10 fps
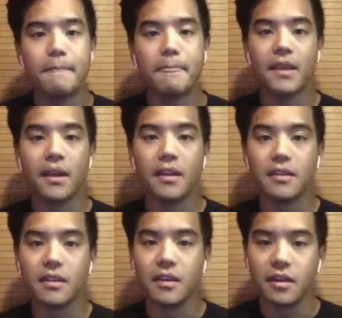and
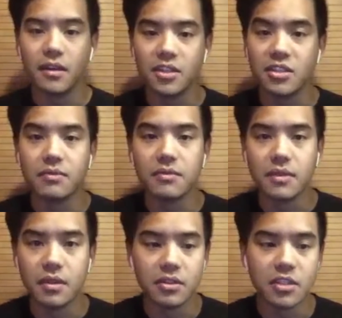uh, she's
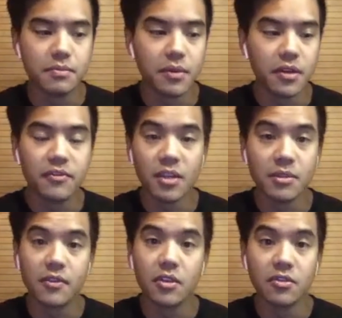you know, she's pretty famous
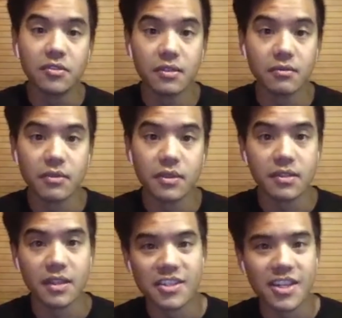for hosting these
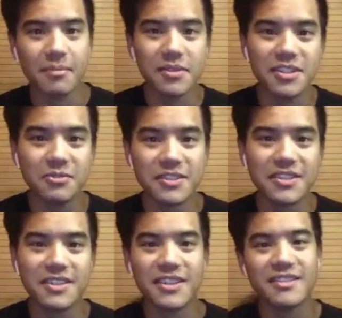like Japanese
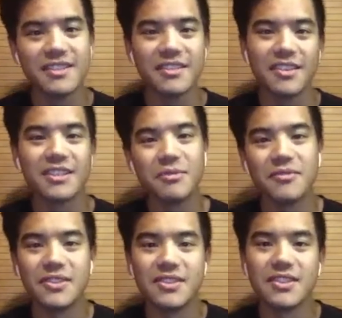whiskey tasting nights with
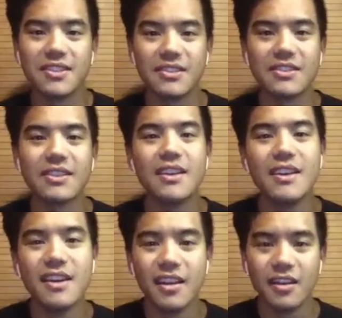VCs.
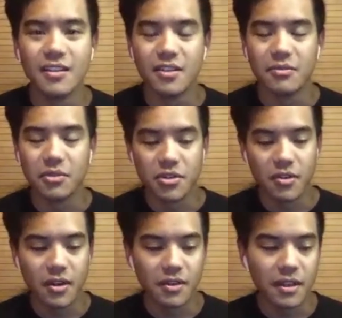And uh, we're
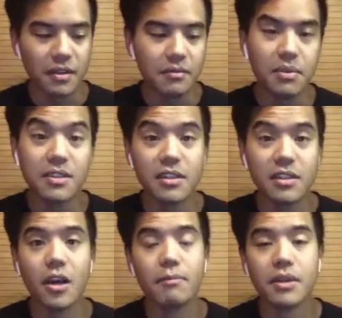trying and basically
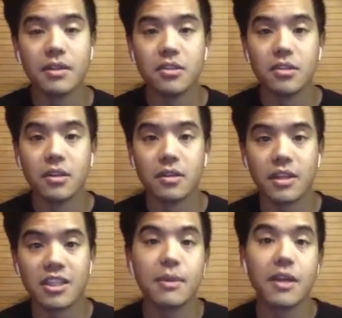helping to
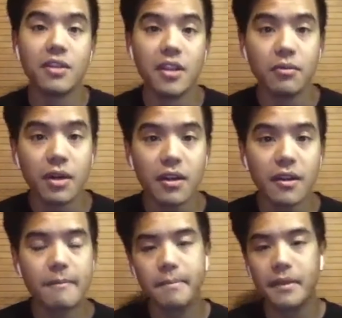expand our network
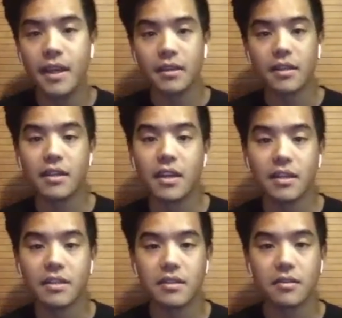and
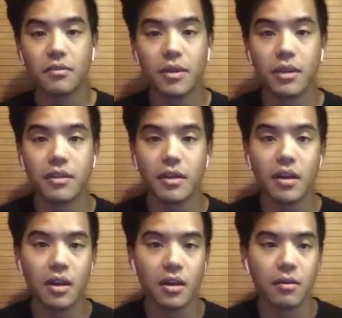connect with
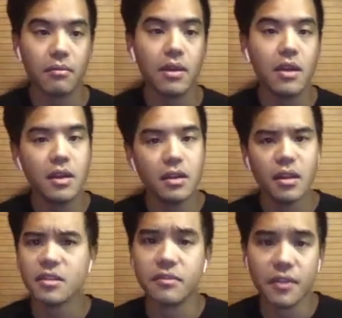um,
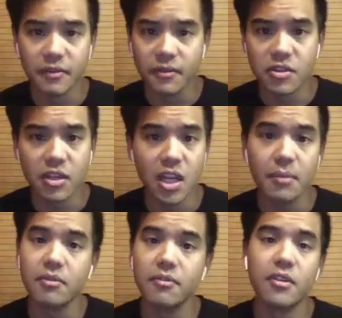lots of like venture
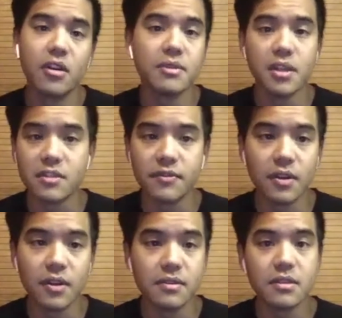capital firms, hedge
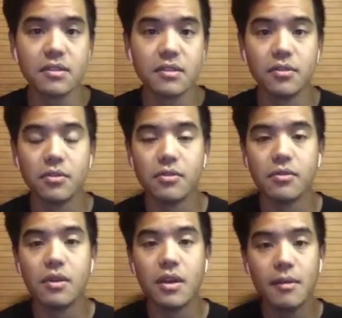funds to
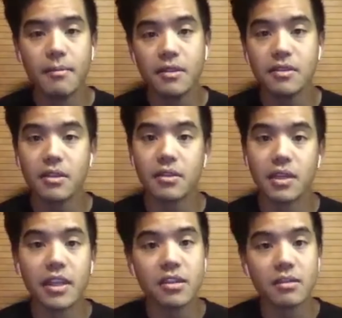basically
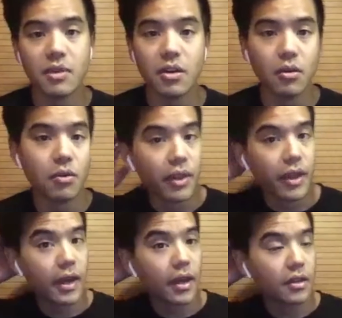let them know
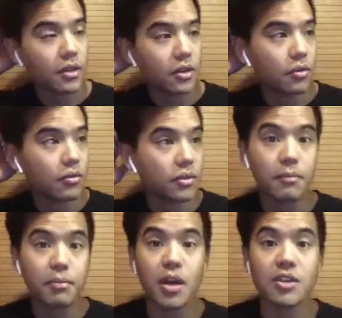that, you know, their
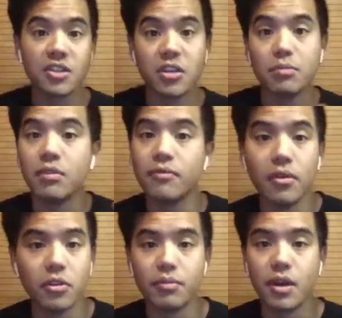projects, their
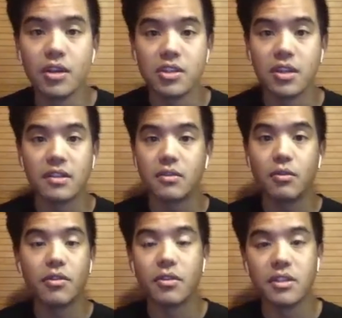portfolio projects or
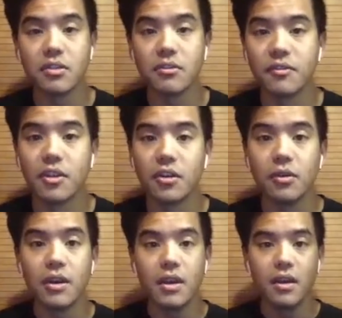their deal flow,
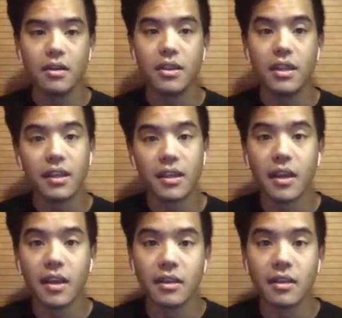they
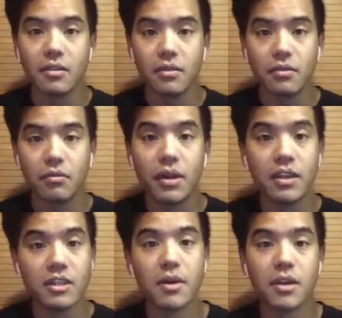can
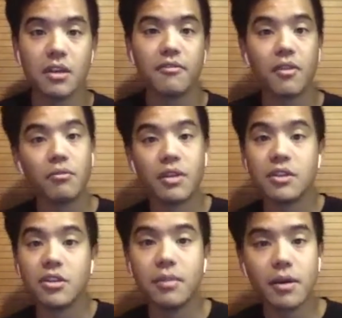raise money from
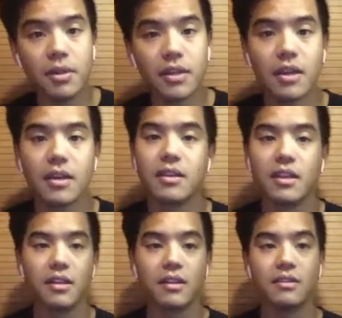retail public and they
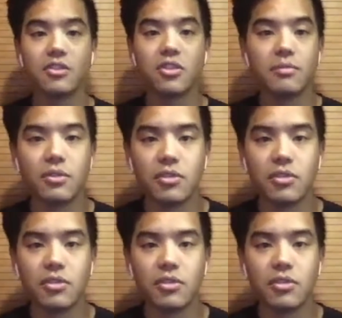can distribute their